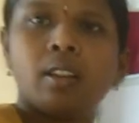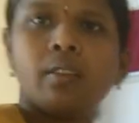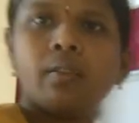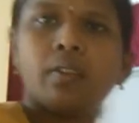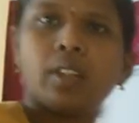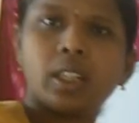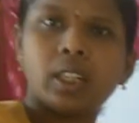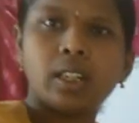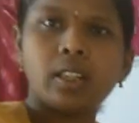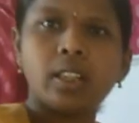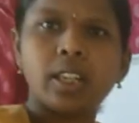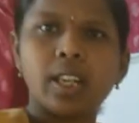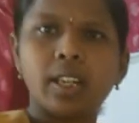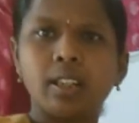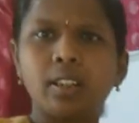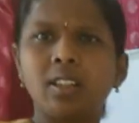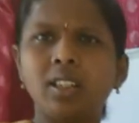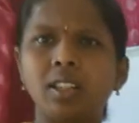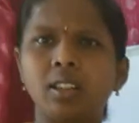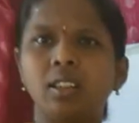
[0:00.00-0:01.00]
we can
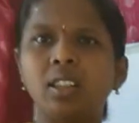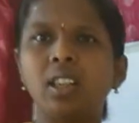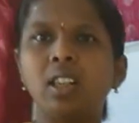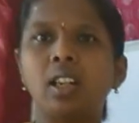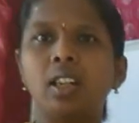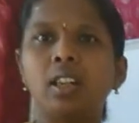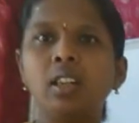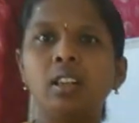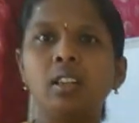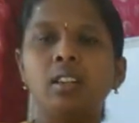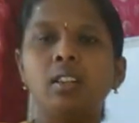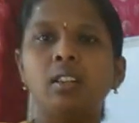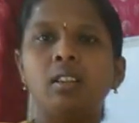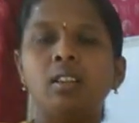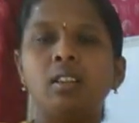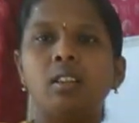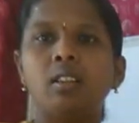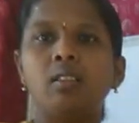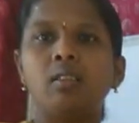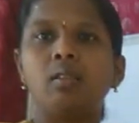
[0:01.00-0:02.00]
take it easily.
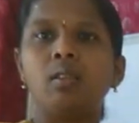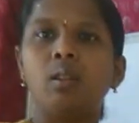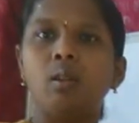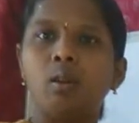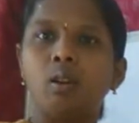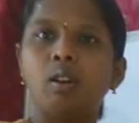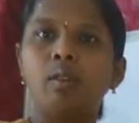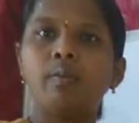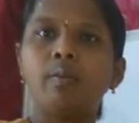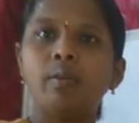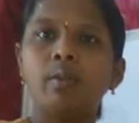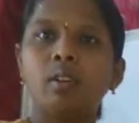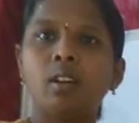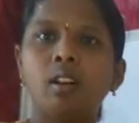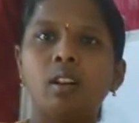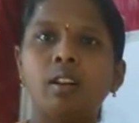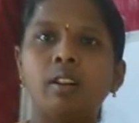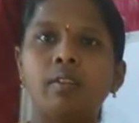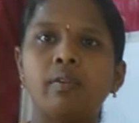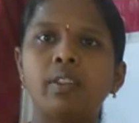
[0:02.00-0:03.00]
Globe,
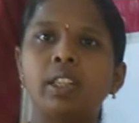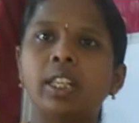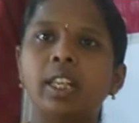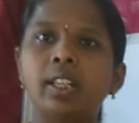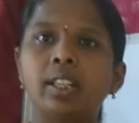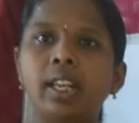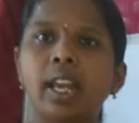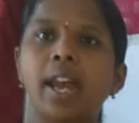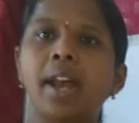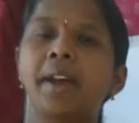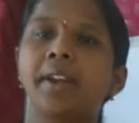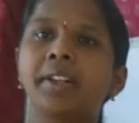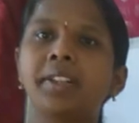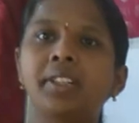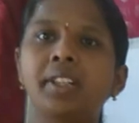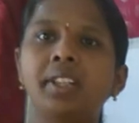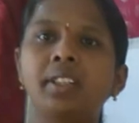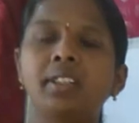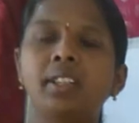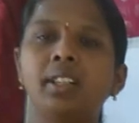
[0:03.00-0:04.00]
we can carry
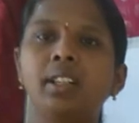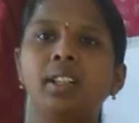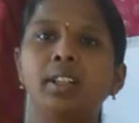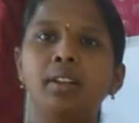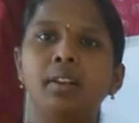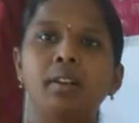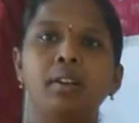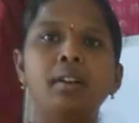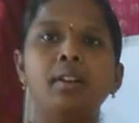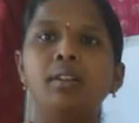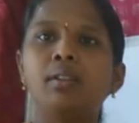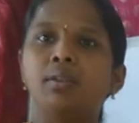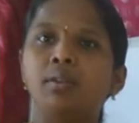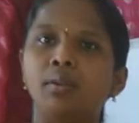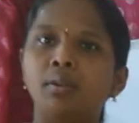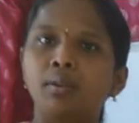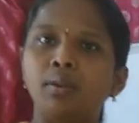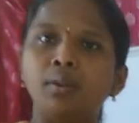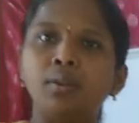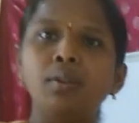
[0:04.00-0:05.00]
it easily.
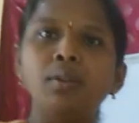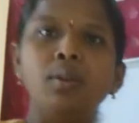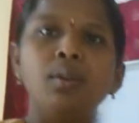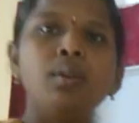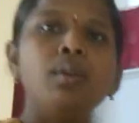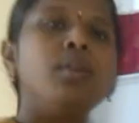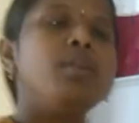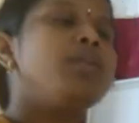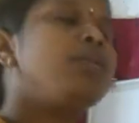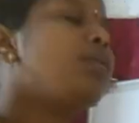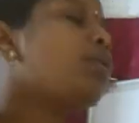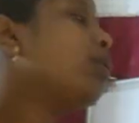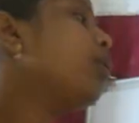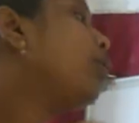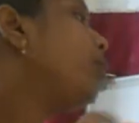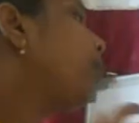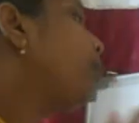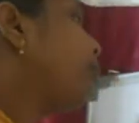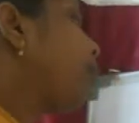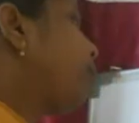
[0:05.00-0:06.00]
No.
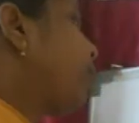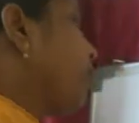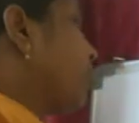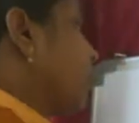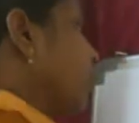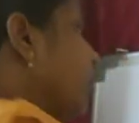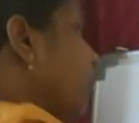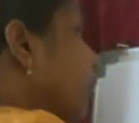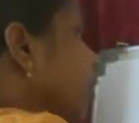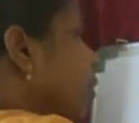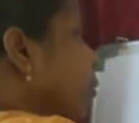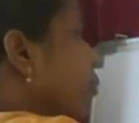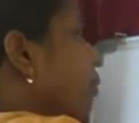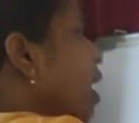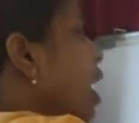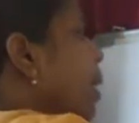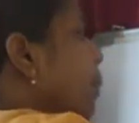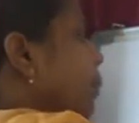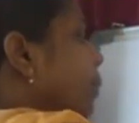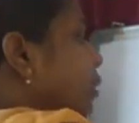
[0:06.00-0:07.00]
So
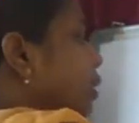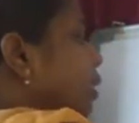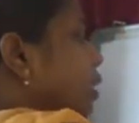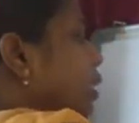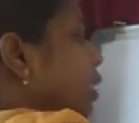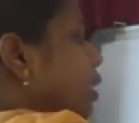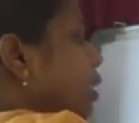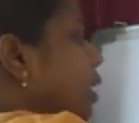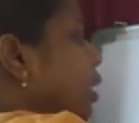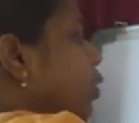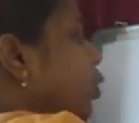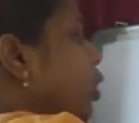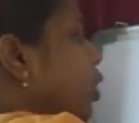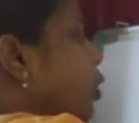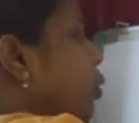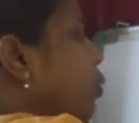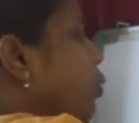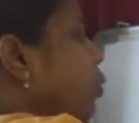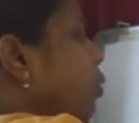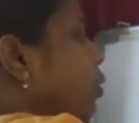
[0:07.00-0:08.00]
map, it is easy
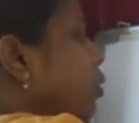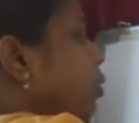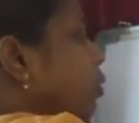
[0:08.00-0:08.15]
to